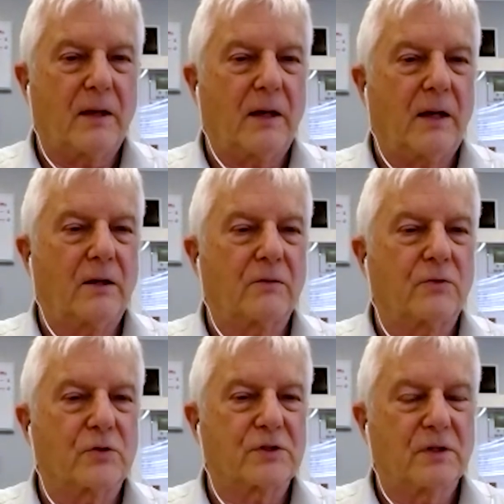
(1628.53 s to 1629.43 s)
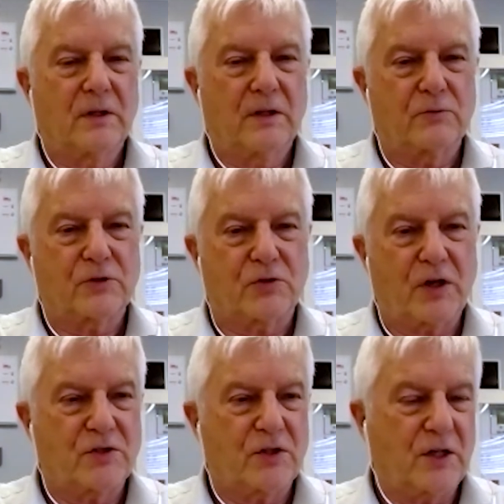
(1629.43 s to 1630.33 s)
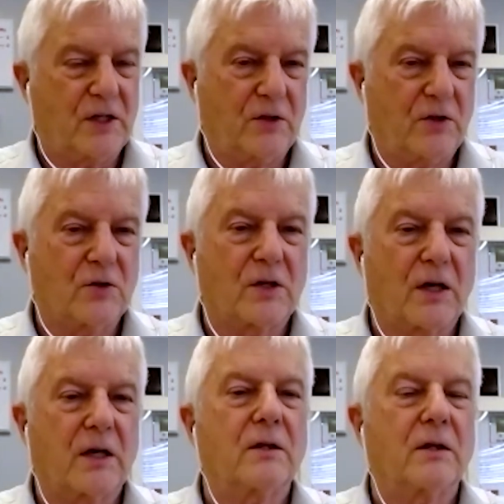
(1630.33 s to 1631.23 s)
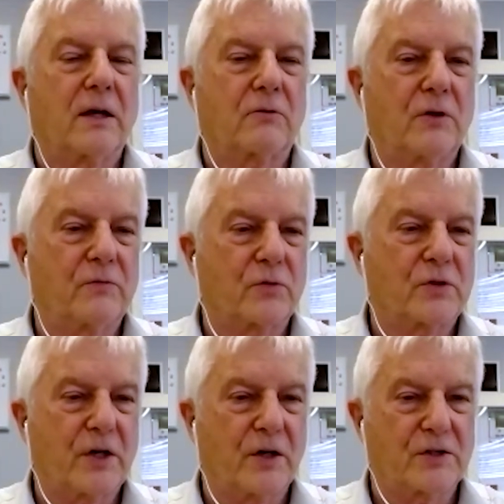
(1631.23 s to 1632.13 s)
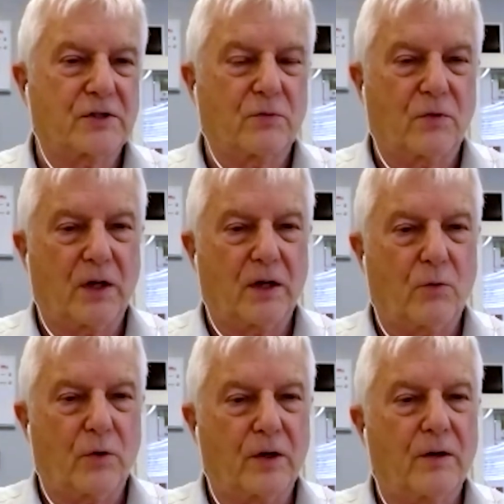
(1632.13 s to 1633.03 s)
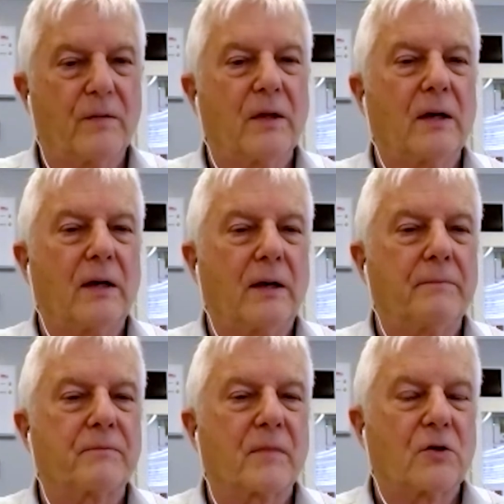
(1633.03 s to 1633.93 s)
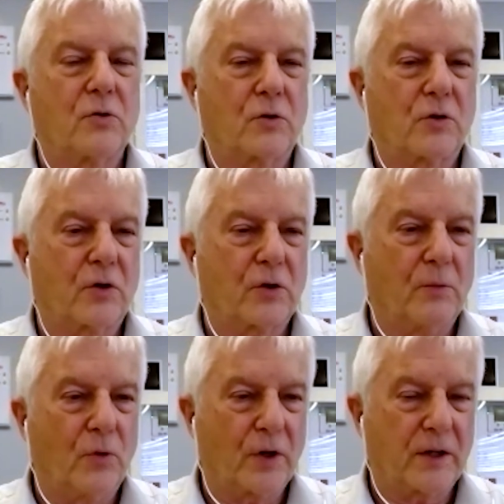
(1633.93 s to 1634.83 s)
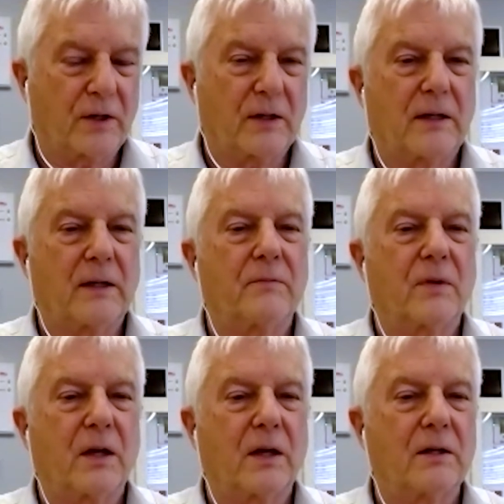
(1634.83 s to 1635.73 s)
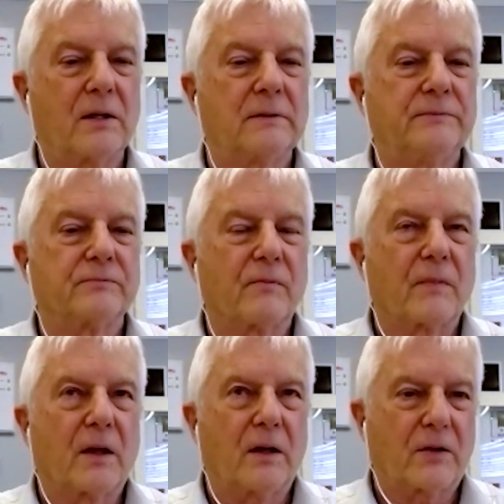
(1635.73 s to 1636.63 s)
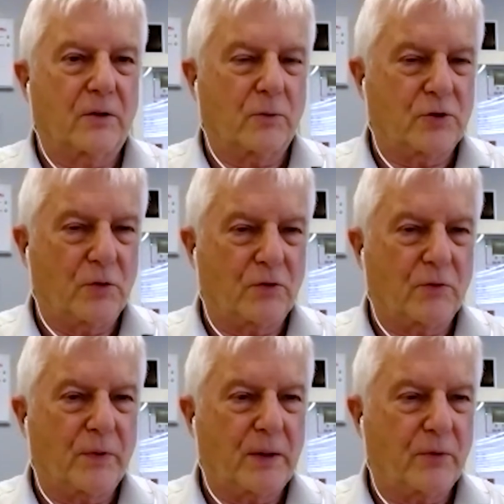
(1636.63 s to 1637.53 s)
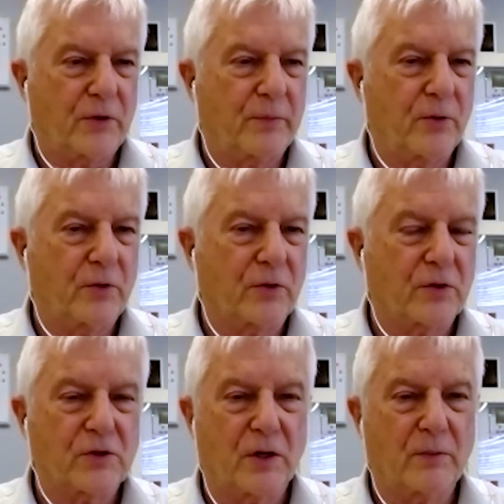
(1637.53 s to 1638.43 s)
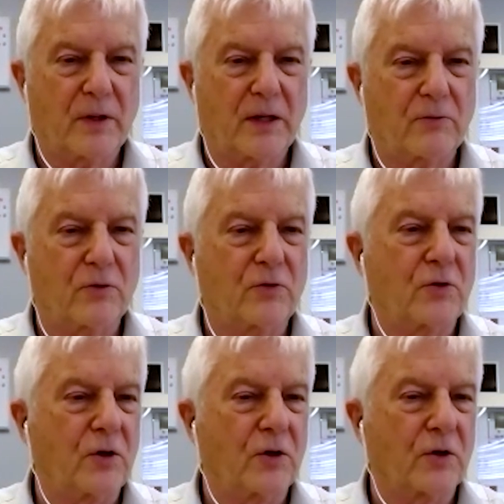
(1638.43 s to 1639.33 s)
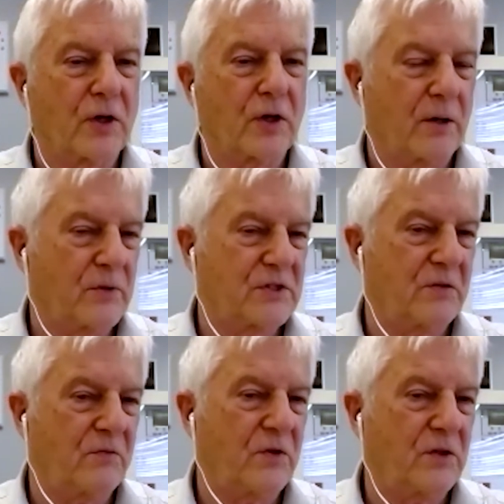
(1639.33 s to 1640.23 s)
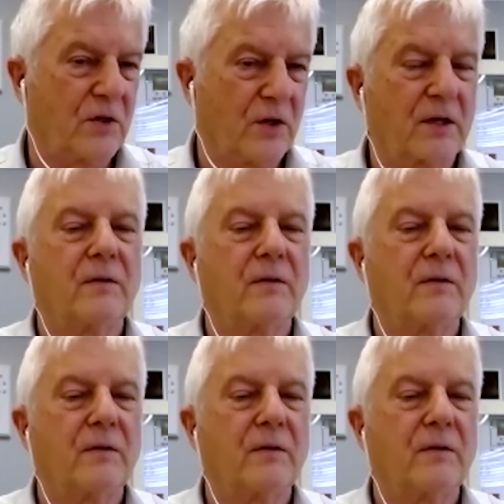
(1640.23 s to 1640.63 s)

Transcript: And of course, there was a tragedy in the UK, Grenfell Towers, where 2 o'clock in the morning, and I think there were 200 people in the building at the time. 130 got out, but 70 died.